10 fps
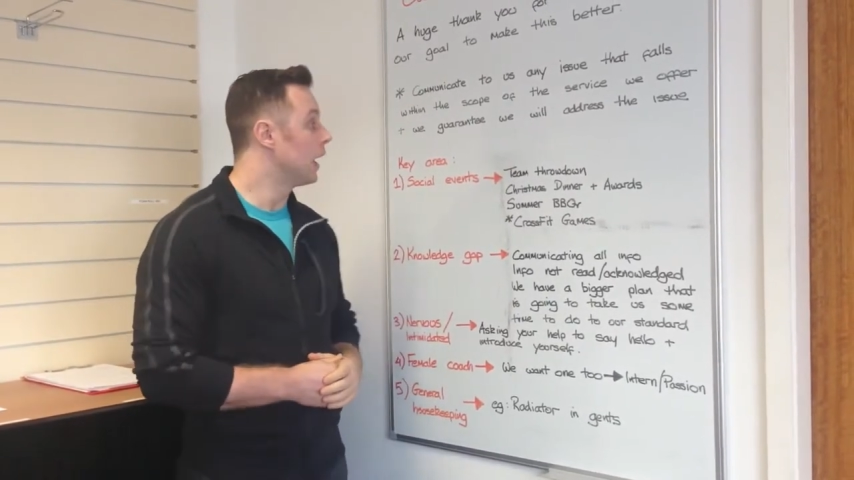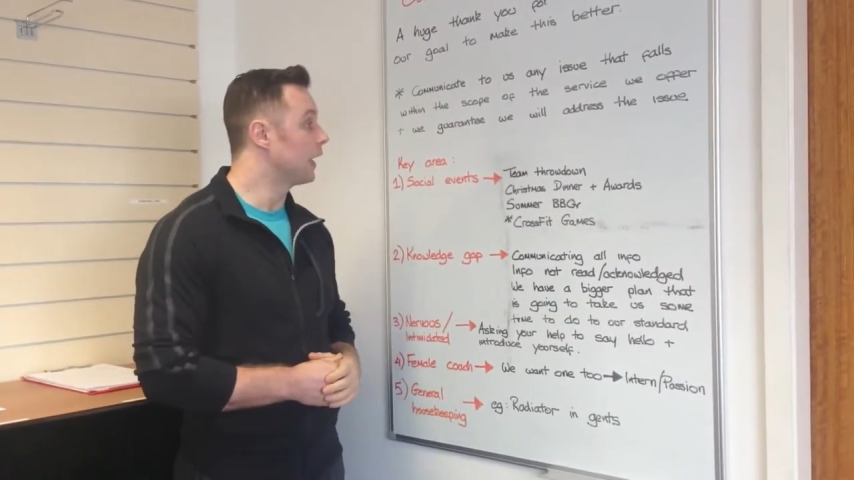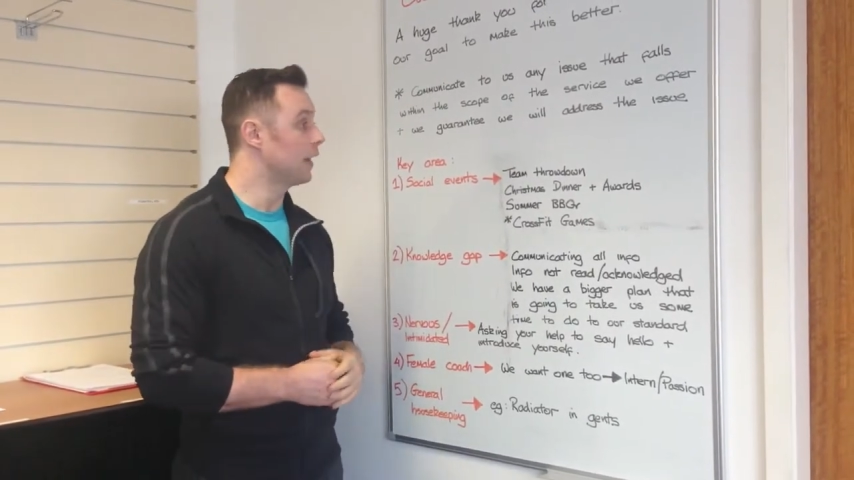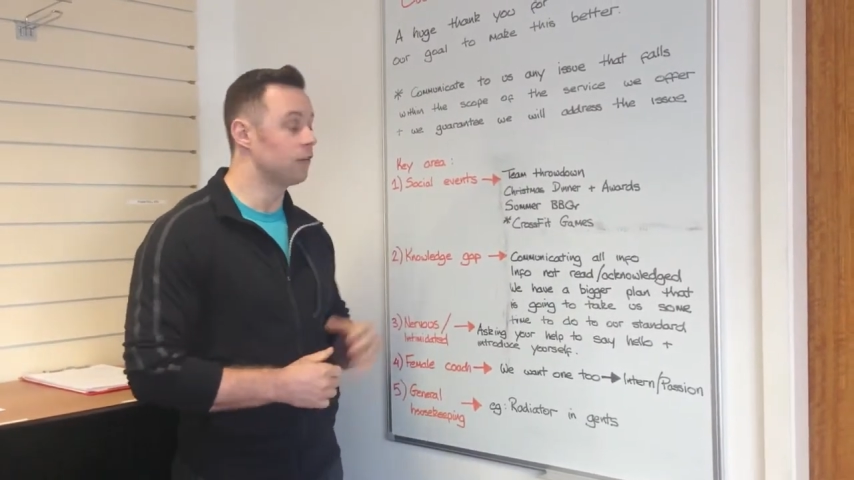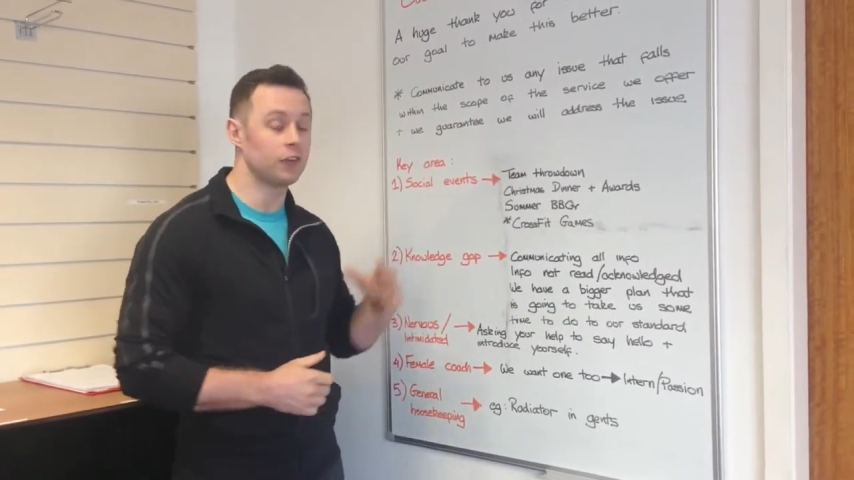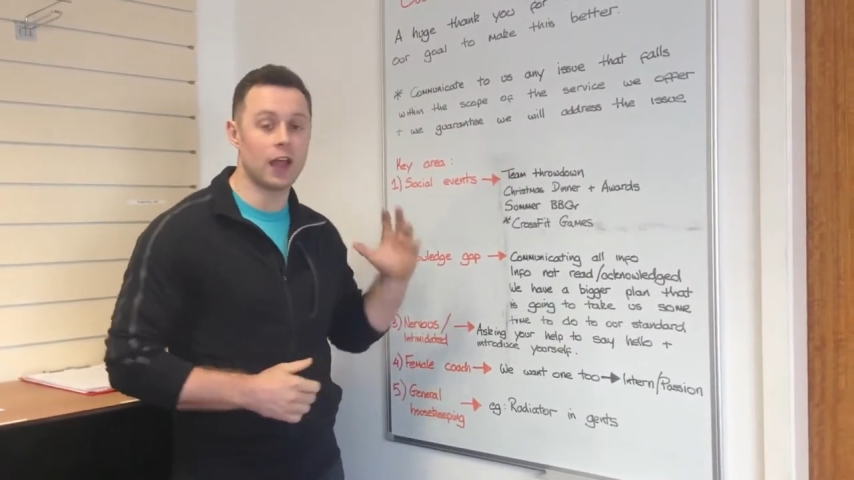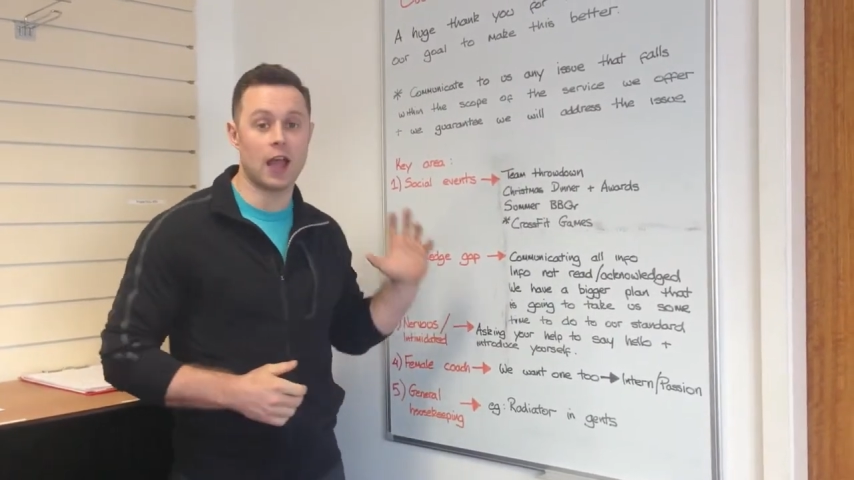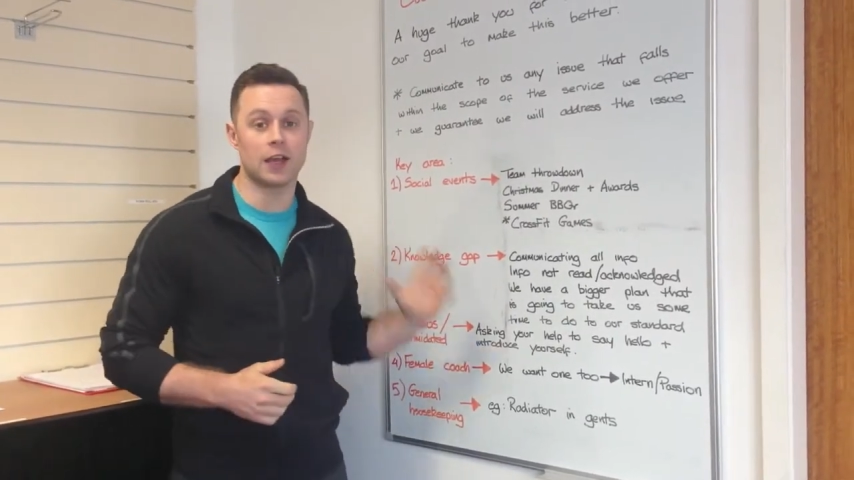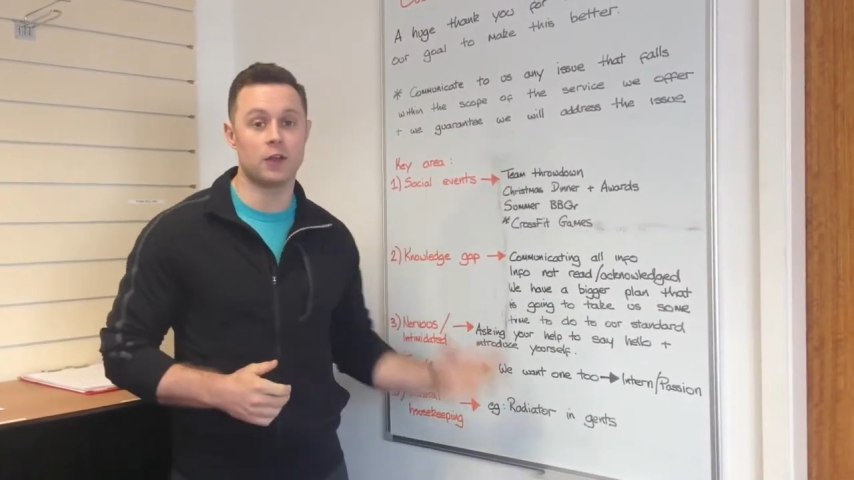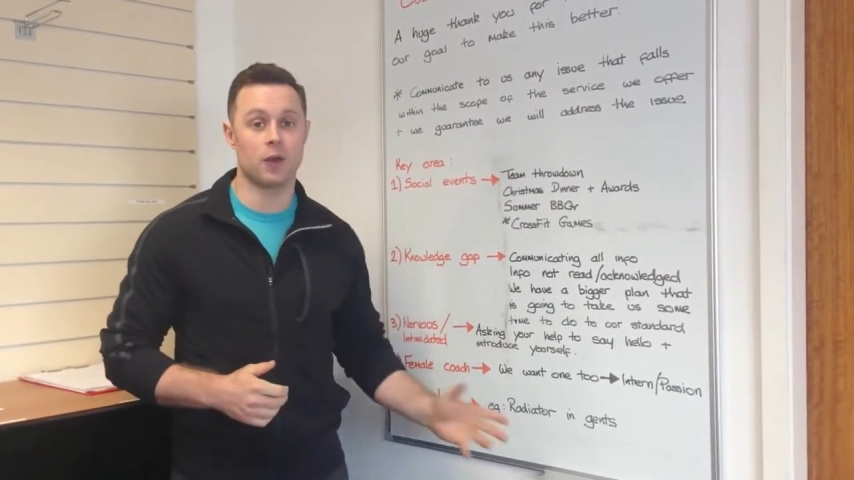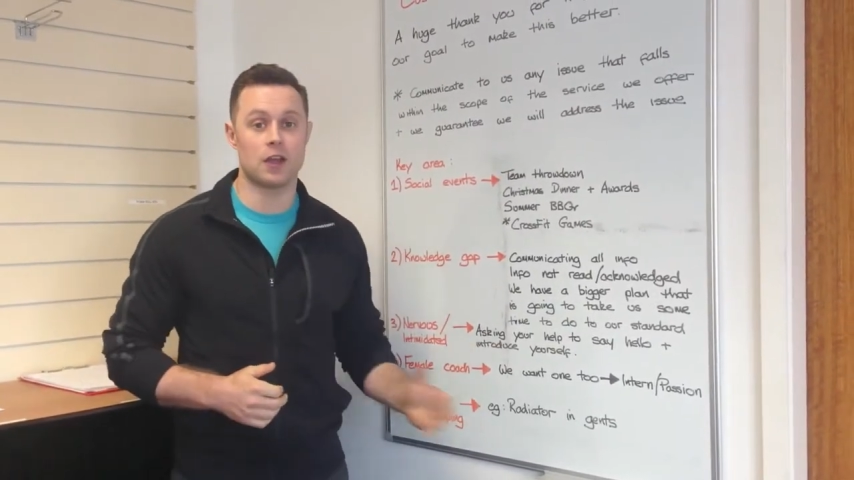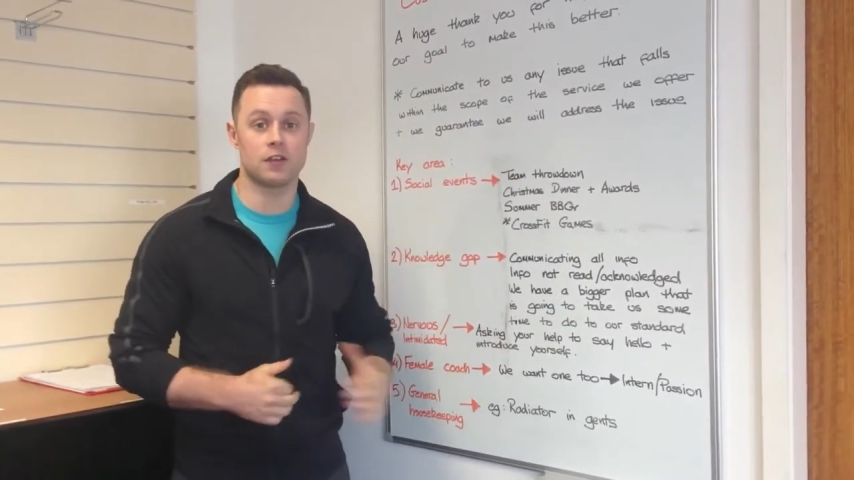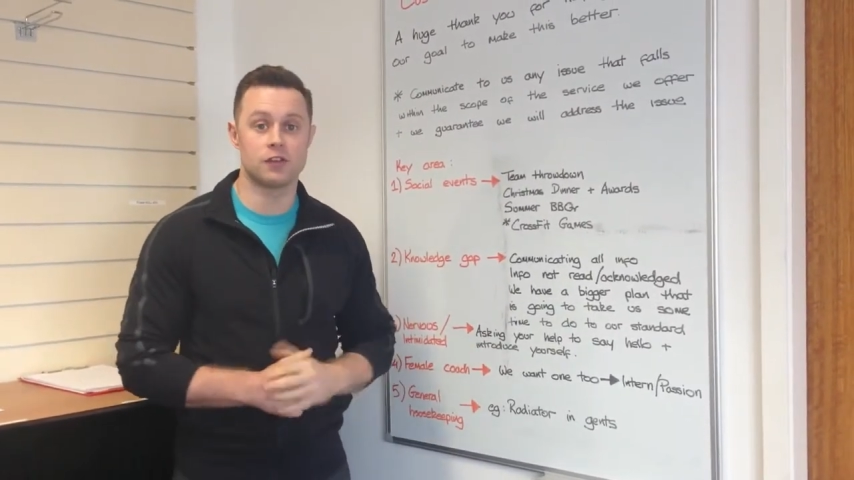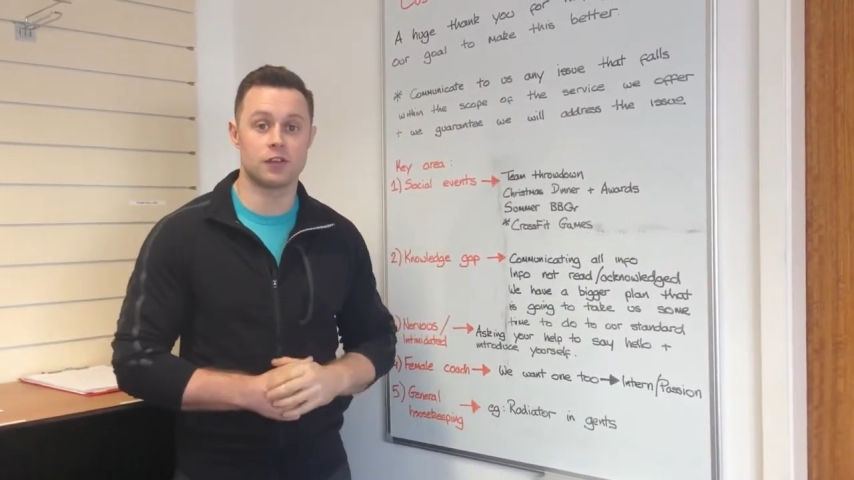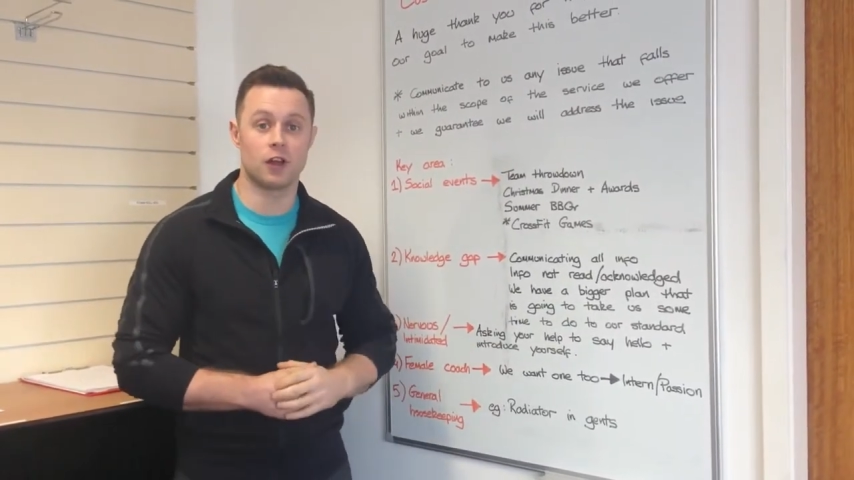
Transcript: Again, if there's any questions